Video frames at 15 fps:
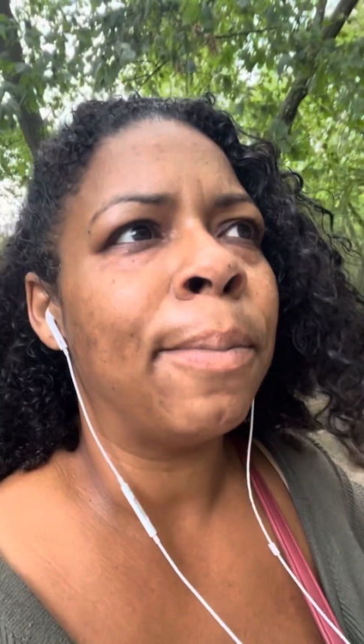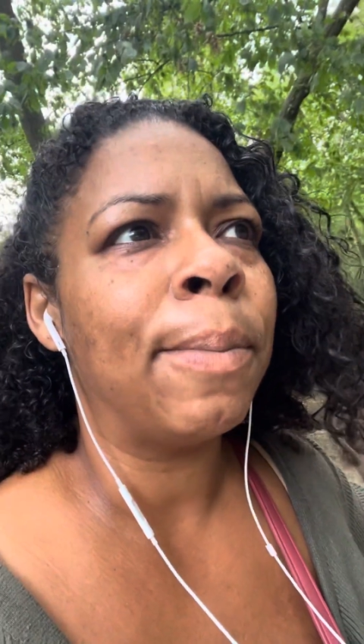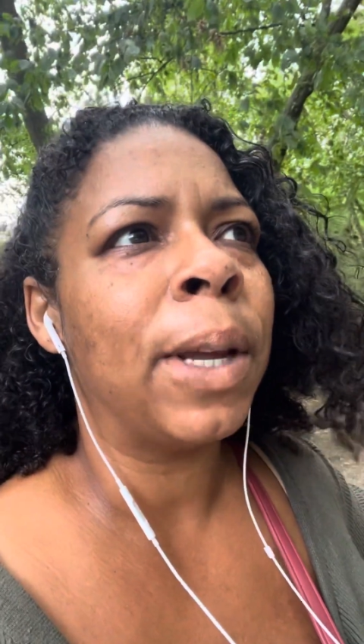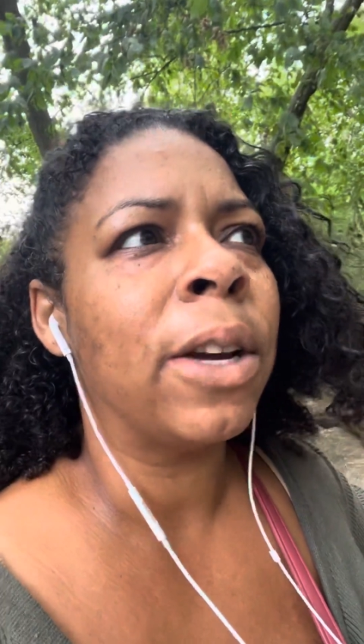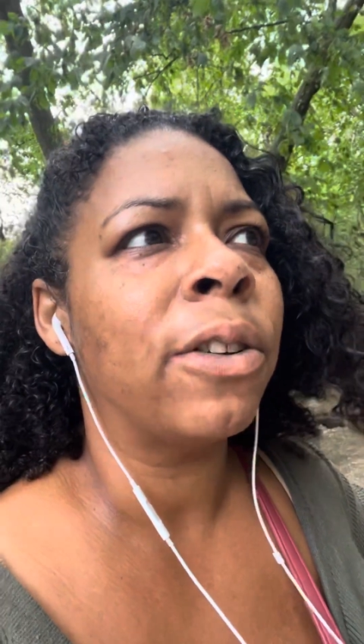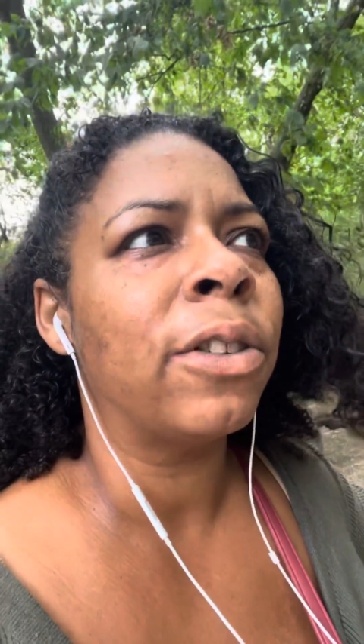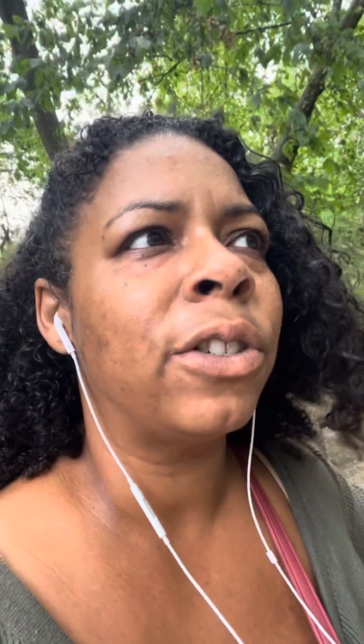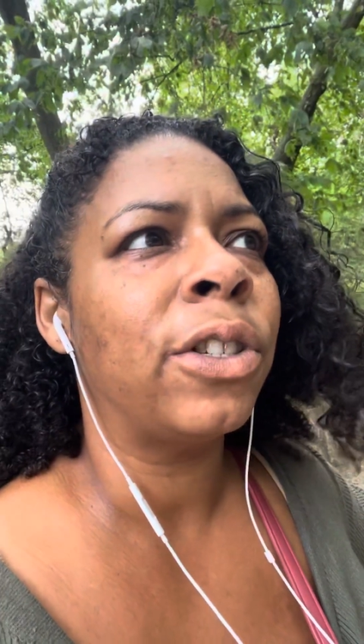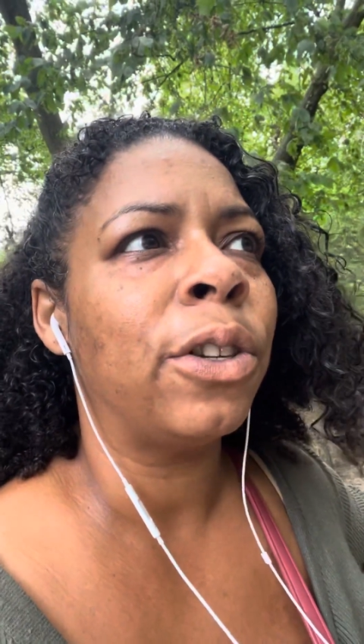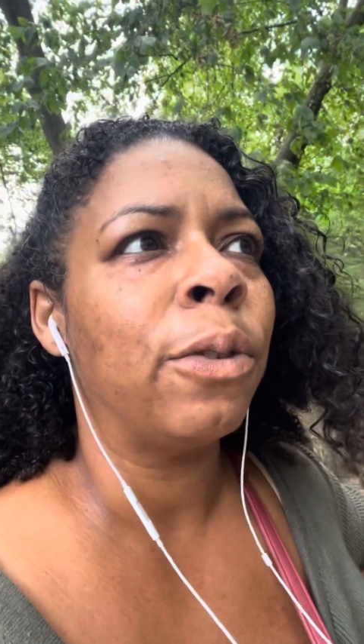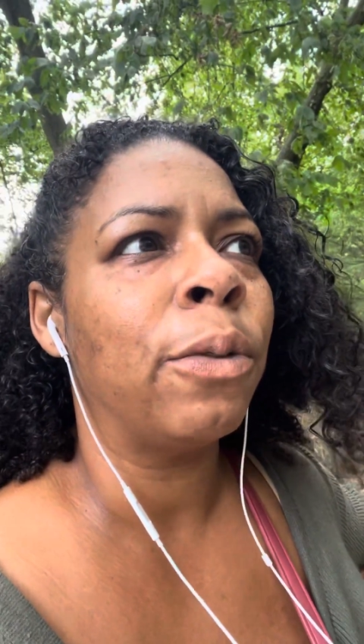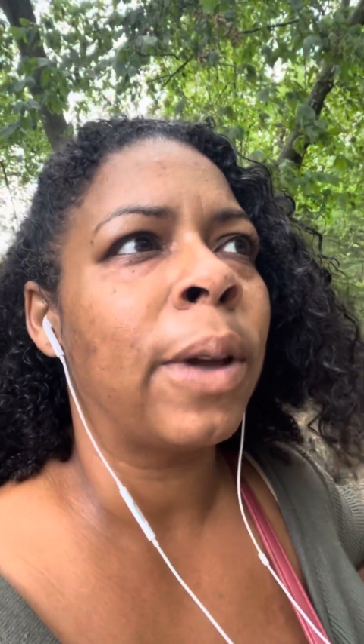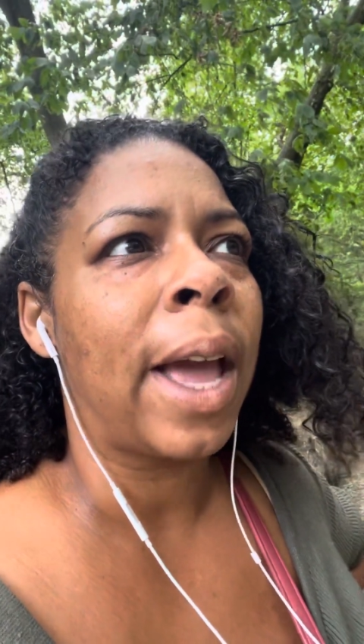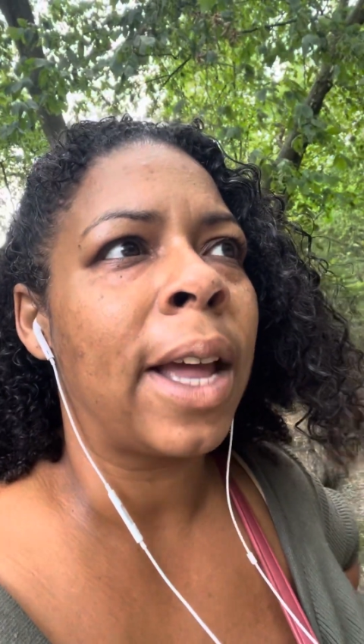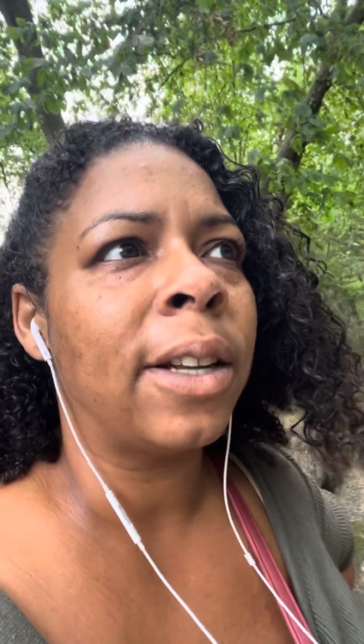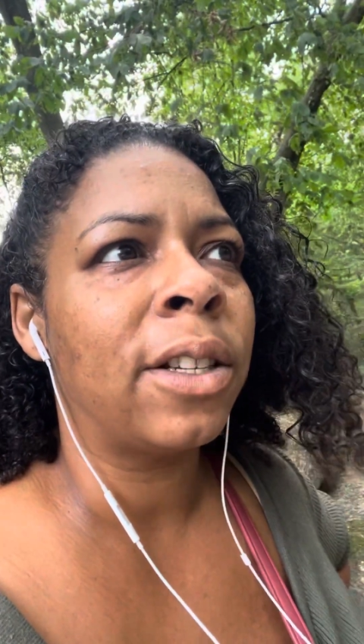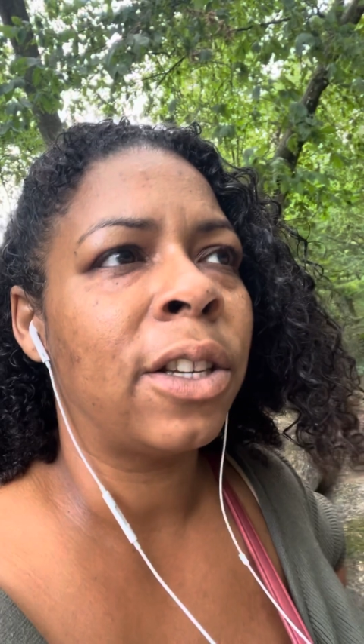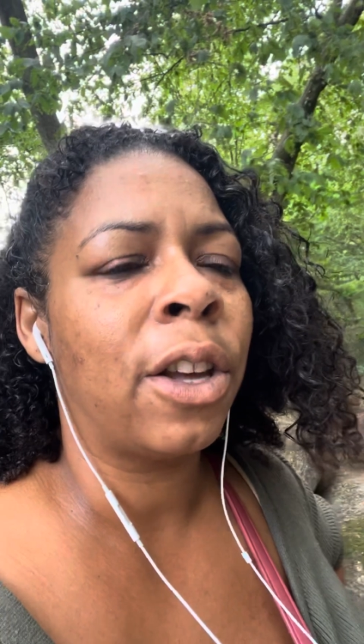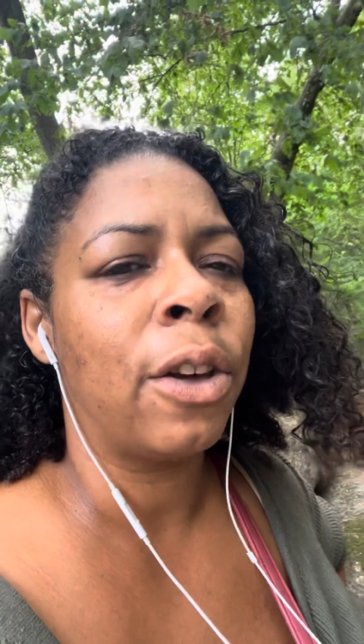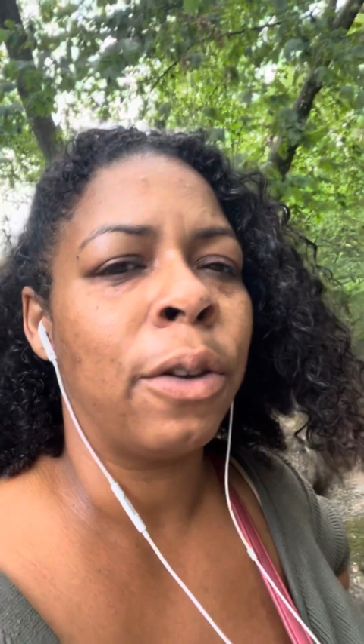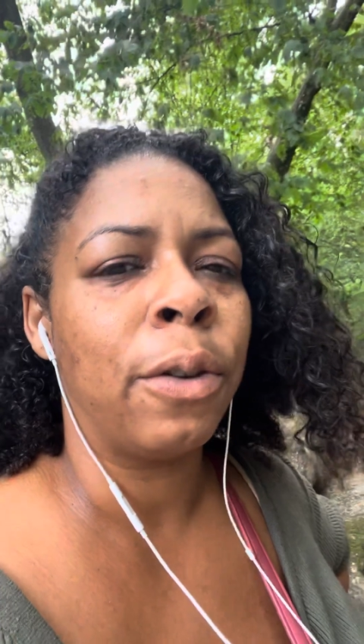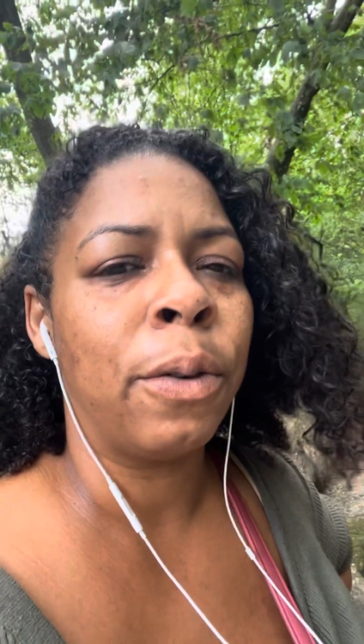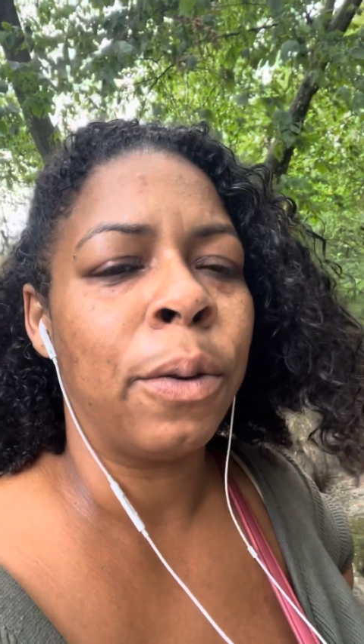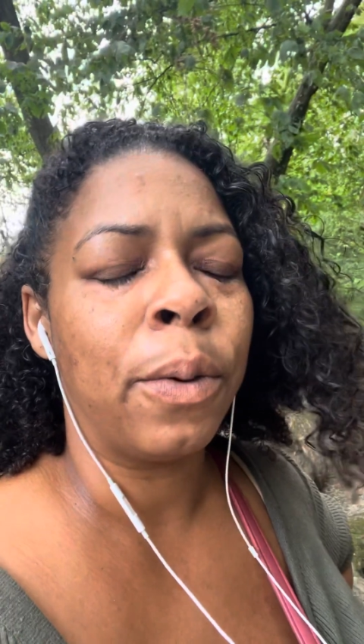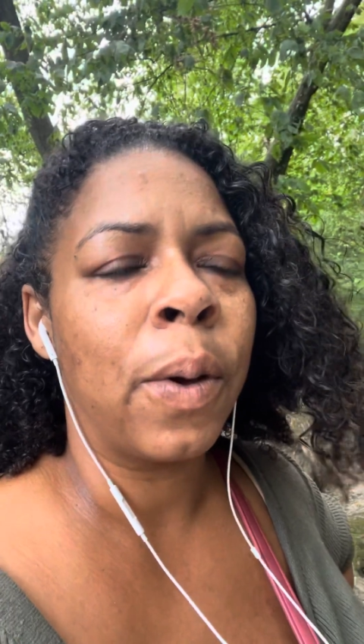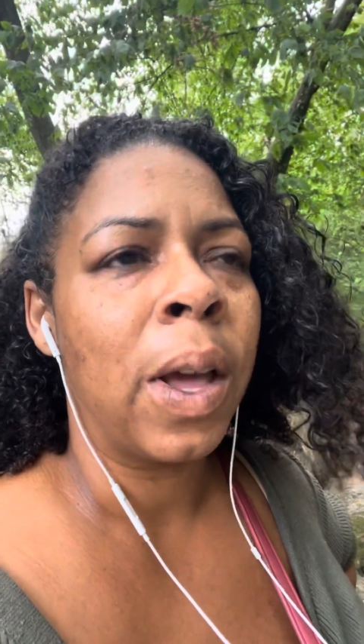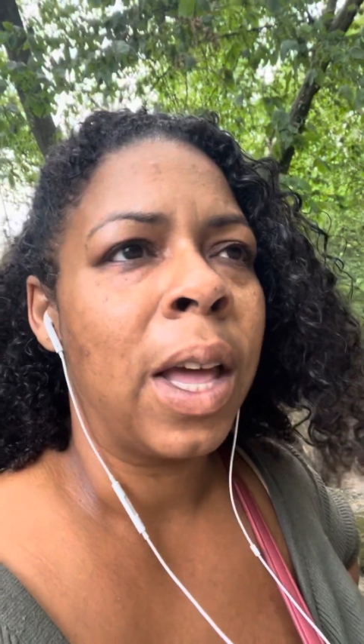because you get to,